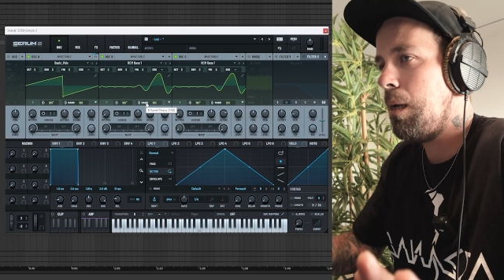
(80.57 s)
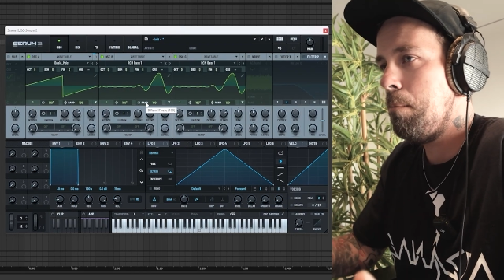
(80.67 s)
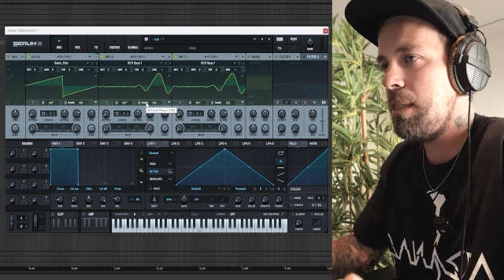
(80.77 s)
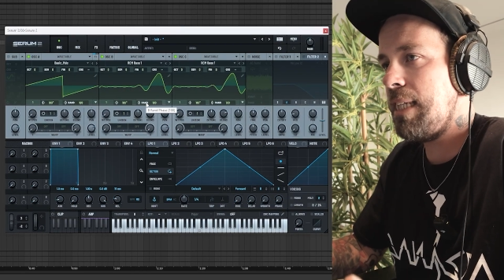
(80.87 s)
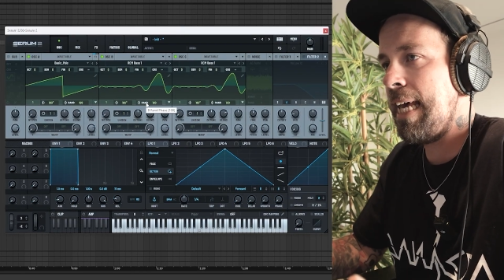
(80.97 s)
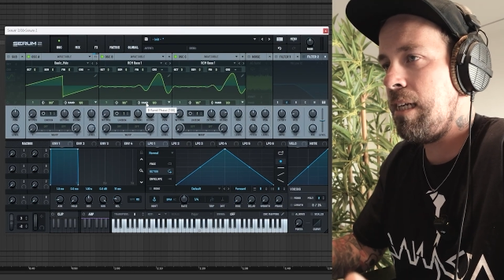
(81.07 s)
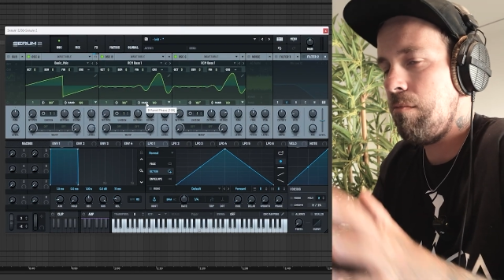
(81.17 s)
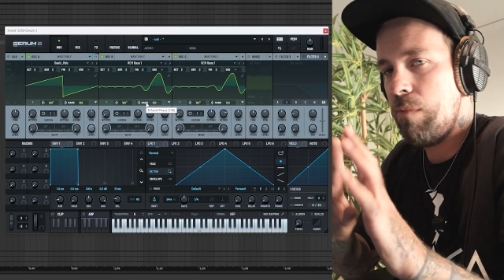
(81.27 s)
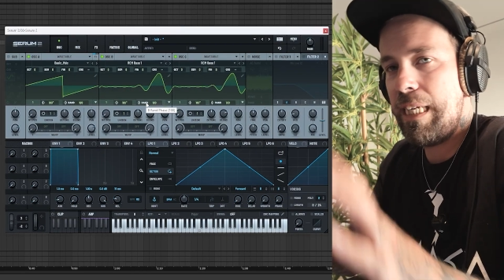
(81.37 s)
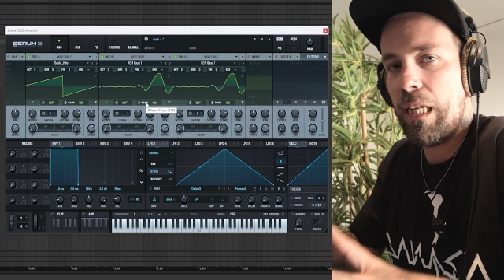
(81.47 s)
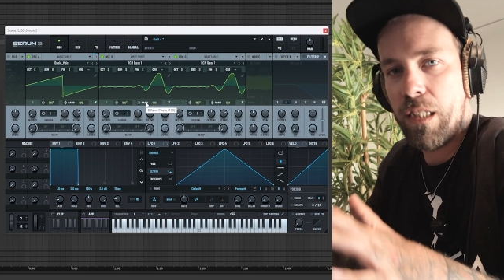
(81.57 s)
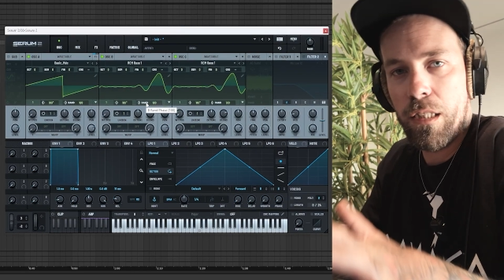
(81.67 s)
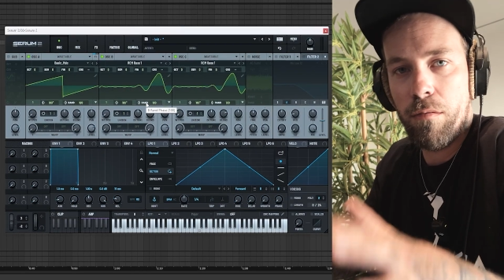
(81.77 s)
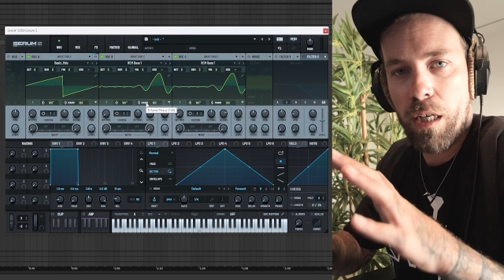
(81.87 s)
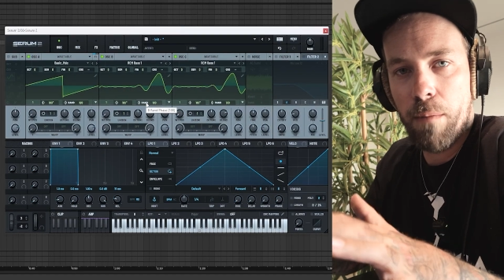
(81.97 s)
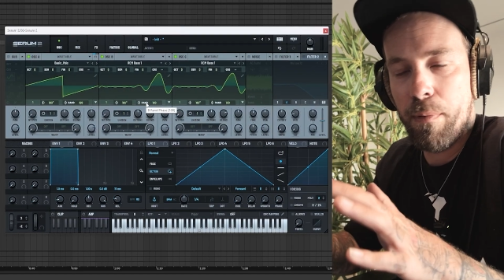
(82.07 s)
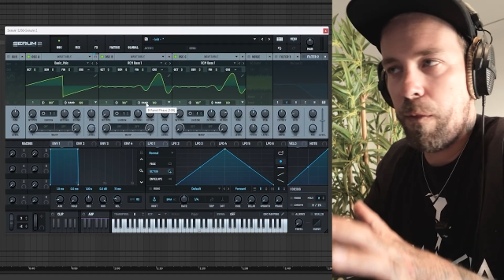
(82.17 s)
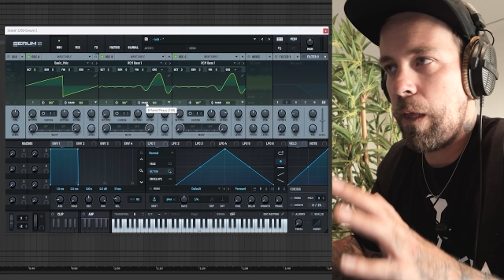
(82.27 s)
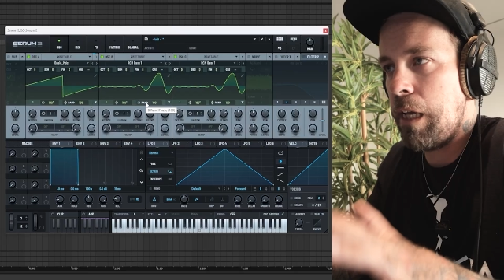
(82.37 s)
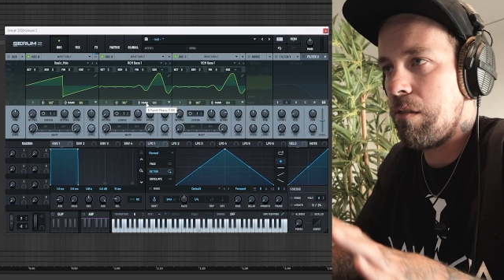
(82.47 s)
But then we need to do a couple
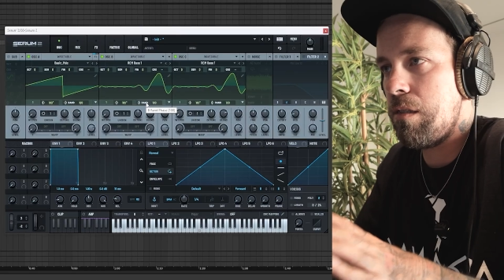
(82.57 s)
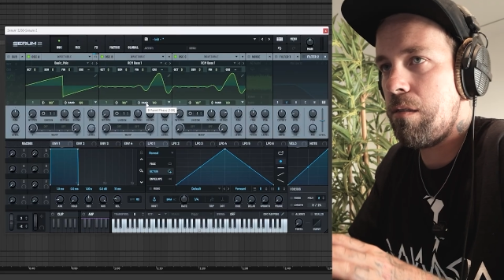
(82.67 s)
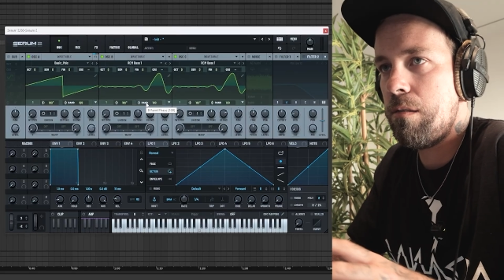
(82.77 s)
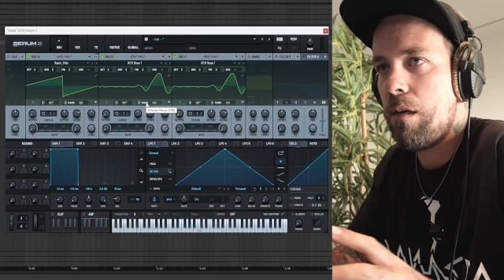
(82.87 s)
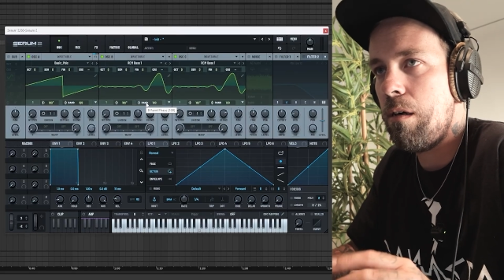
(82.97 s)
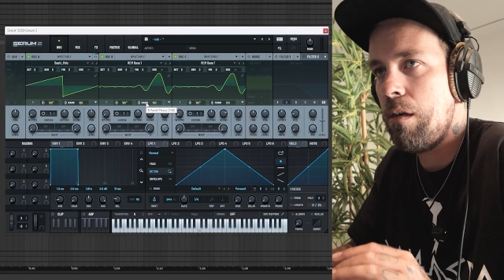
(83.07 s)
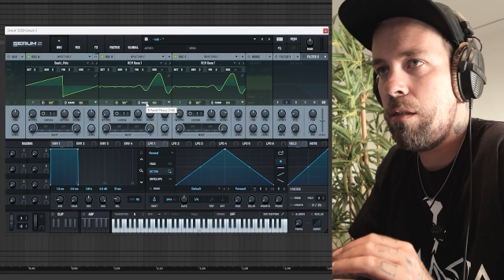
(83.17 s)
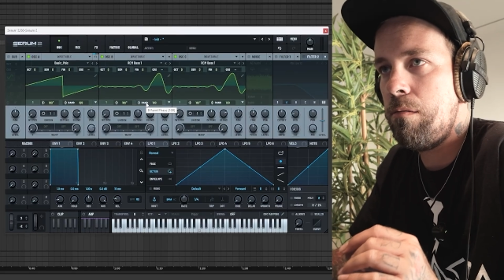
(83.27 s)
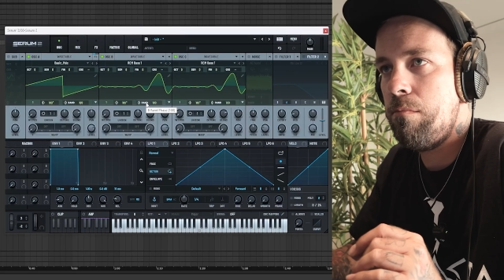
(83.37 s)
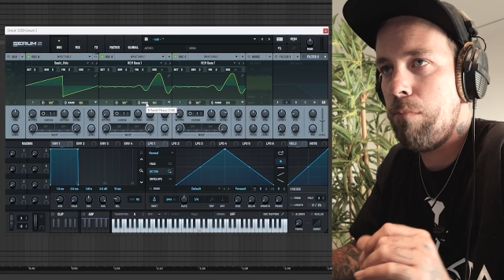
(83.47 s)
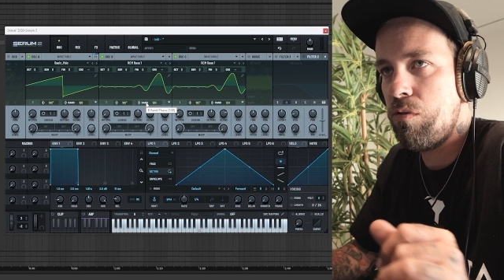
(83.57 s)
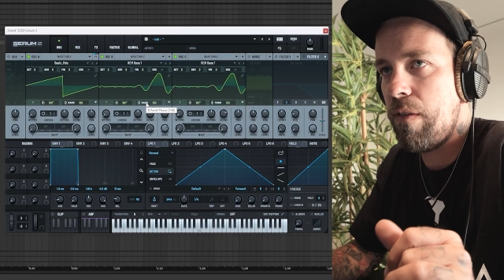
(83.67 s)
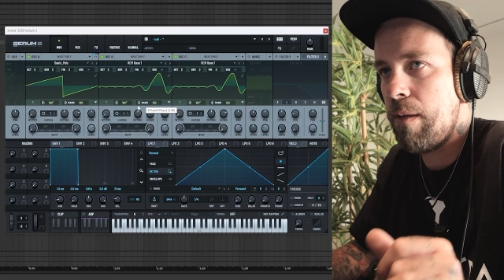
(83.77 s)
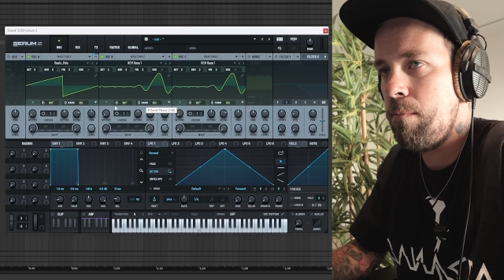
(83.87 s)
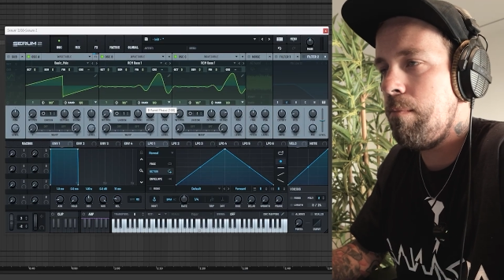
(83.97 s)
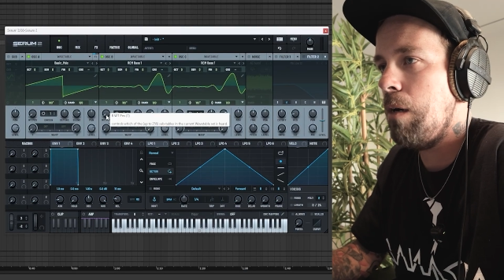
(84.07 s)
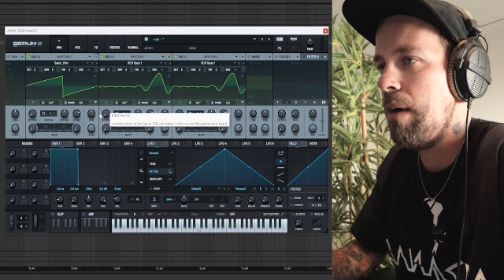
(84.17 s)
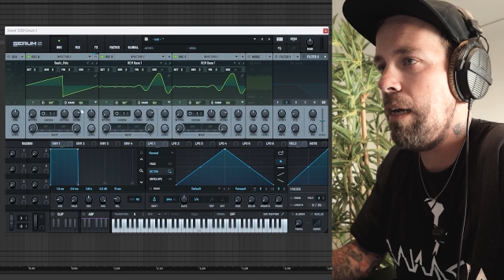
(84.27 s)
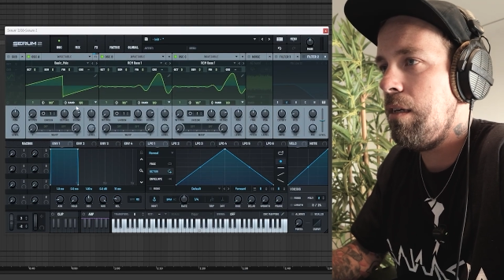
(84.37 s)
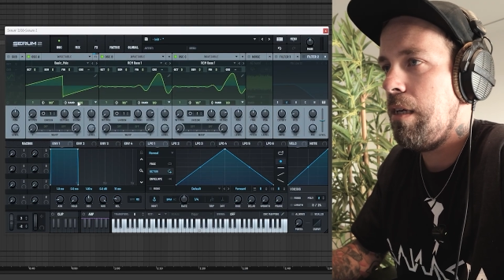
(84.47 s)
things on most of them,
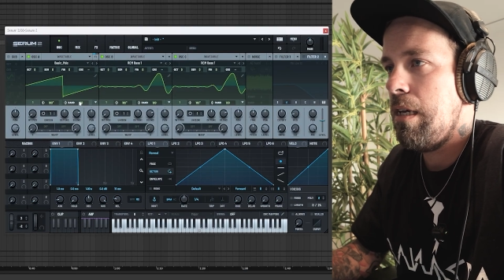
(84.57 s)
right?